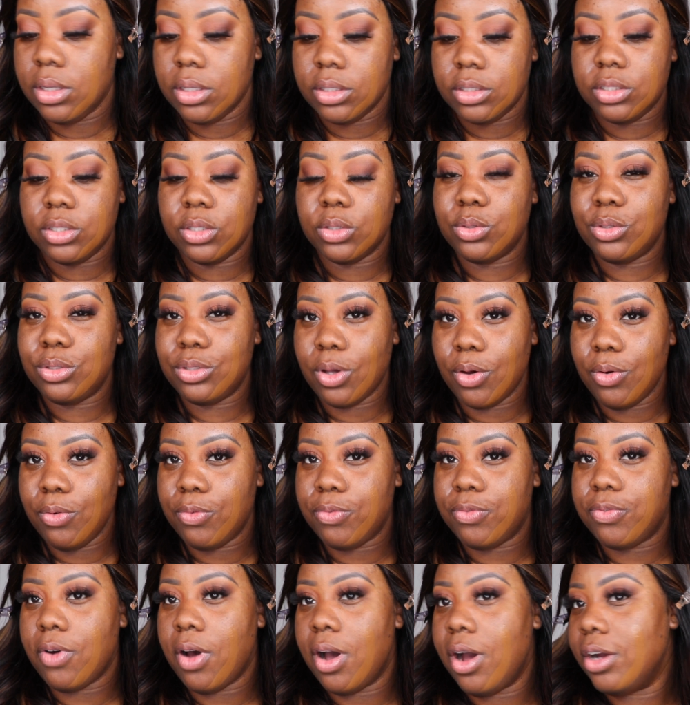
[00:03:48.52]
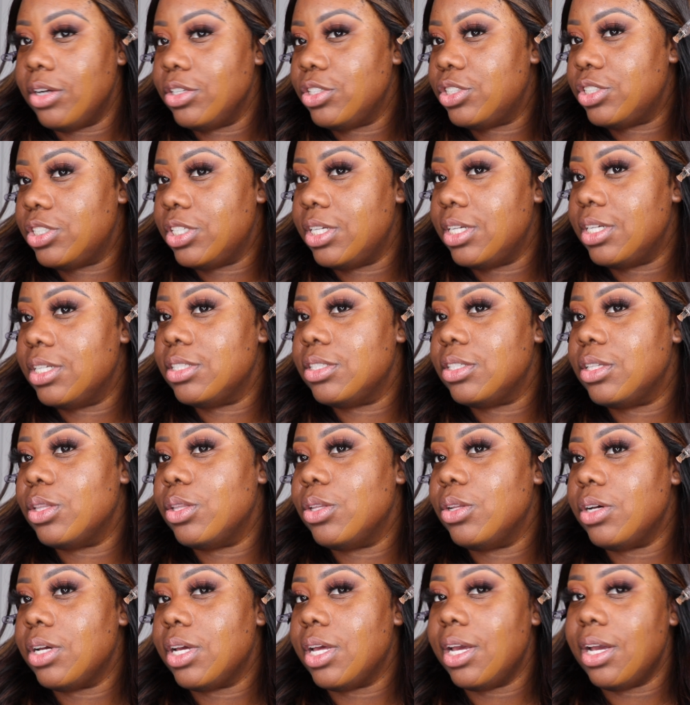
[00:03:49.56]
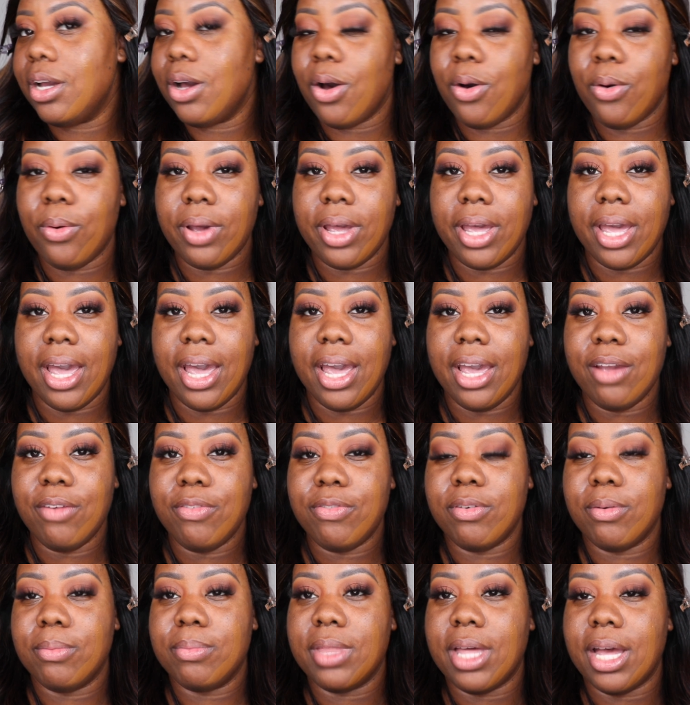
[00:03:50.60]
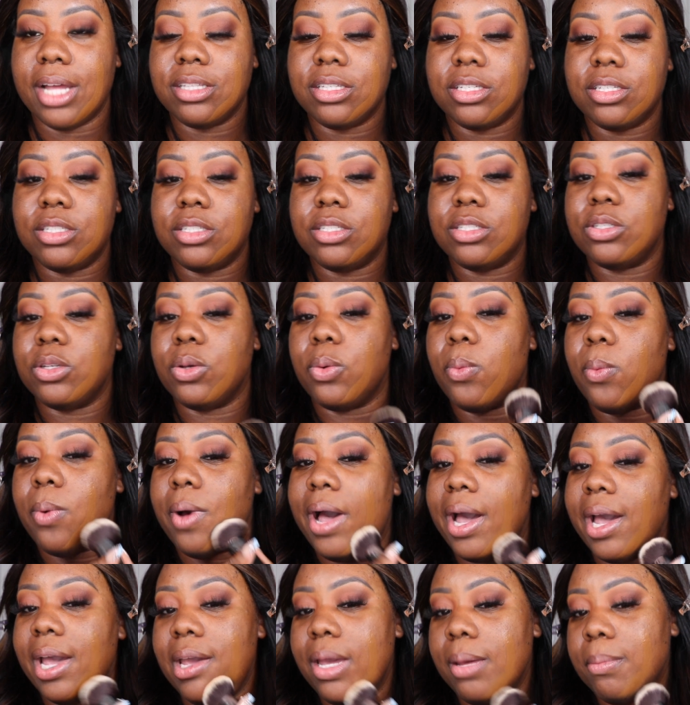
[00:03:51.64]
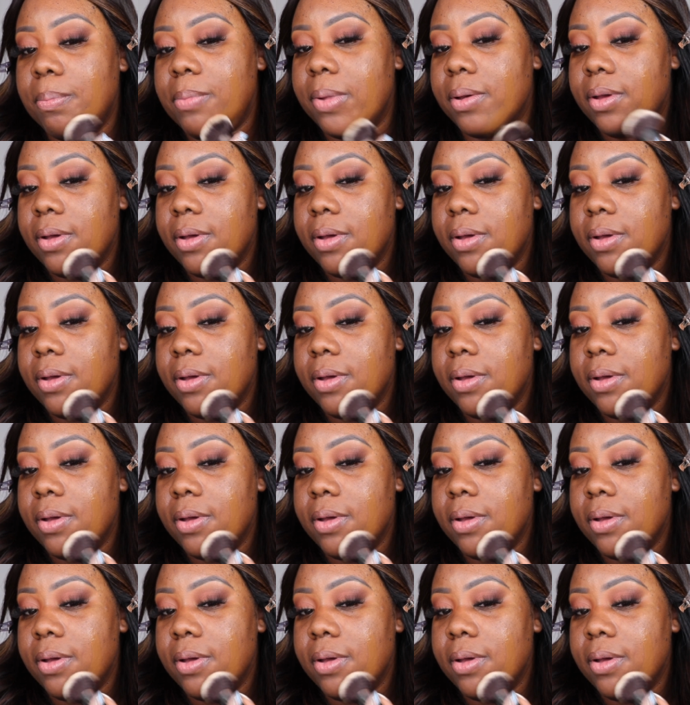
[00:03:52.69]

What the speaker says: So far she is looking okay from that swipe.